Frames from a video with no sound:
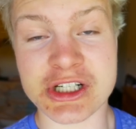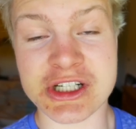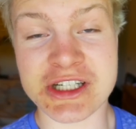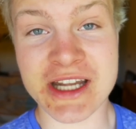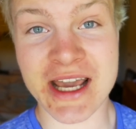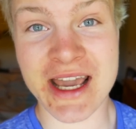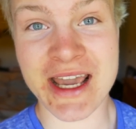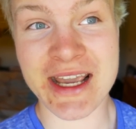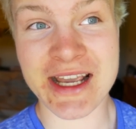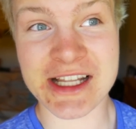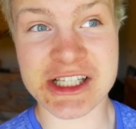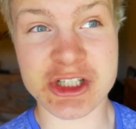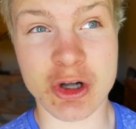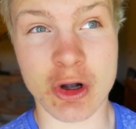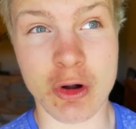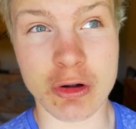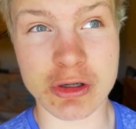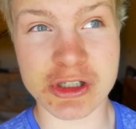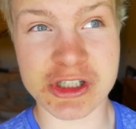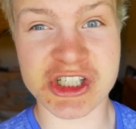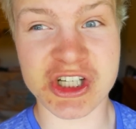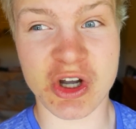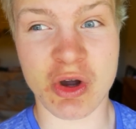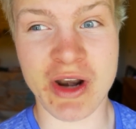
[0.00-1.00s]
Today it's
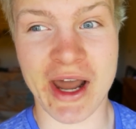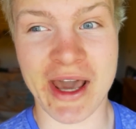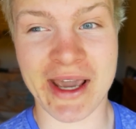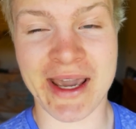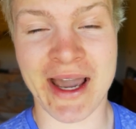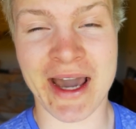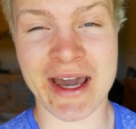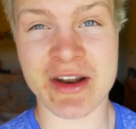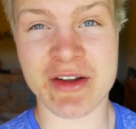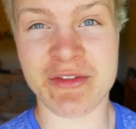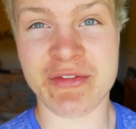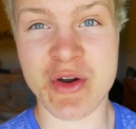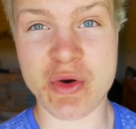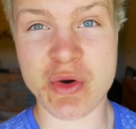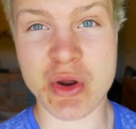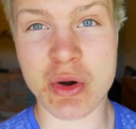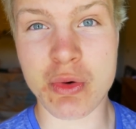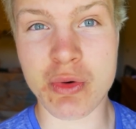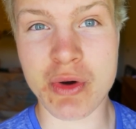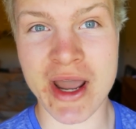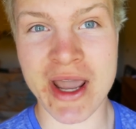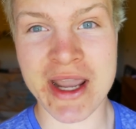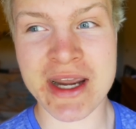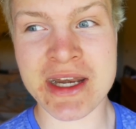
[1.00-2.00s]
also, like, kind of
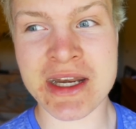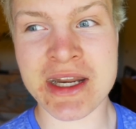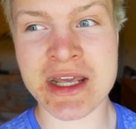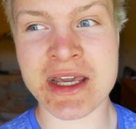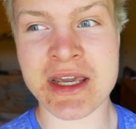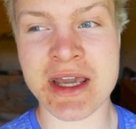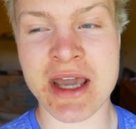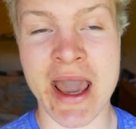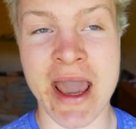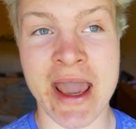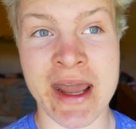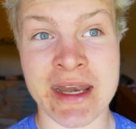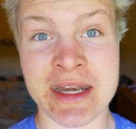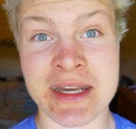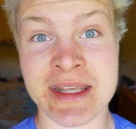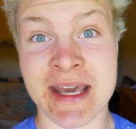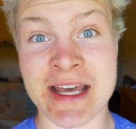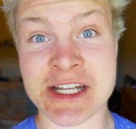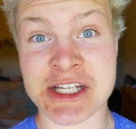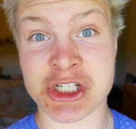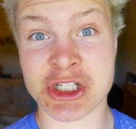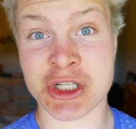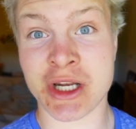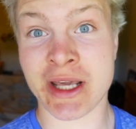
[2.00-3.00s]
very rainy, and
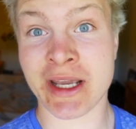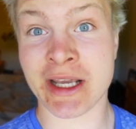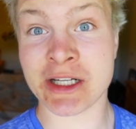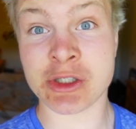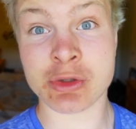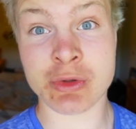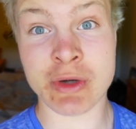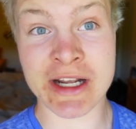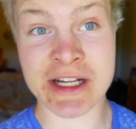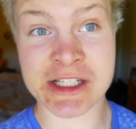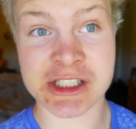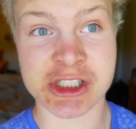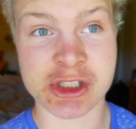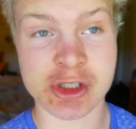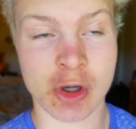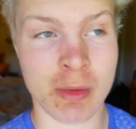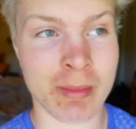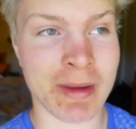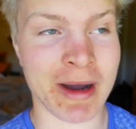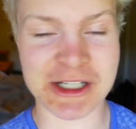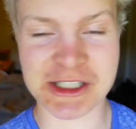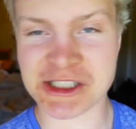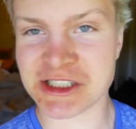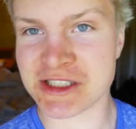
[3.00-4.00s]
yesterday it rained
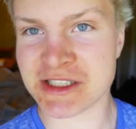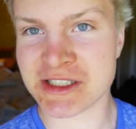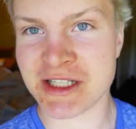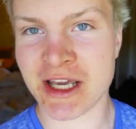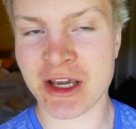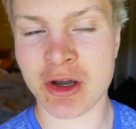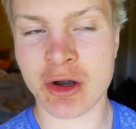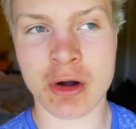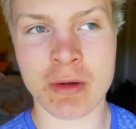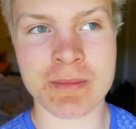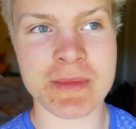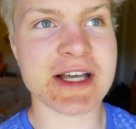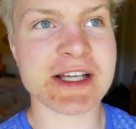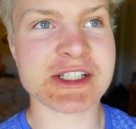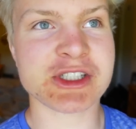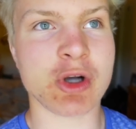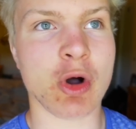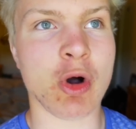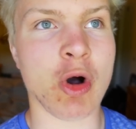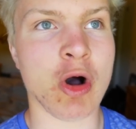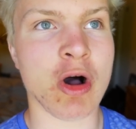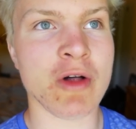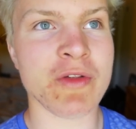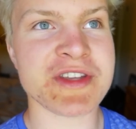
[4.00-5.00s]
so much in San Diego,
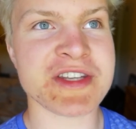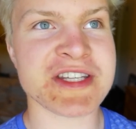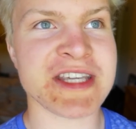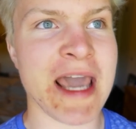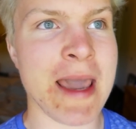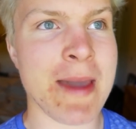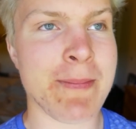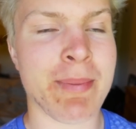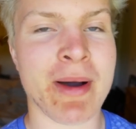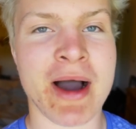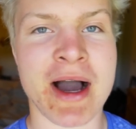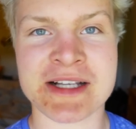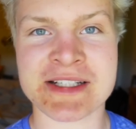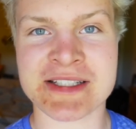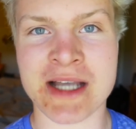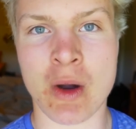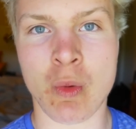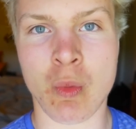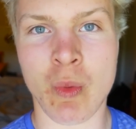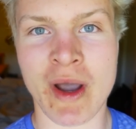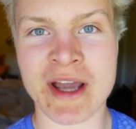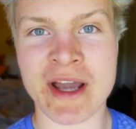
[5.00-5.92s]
so all the skate parks are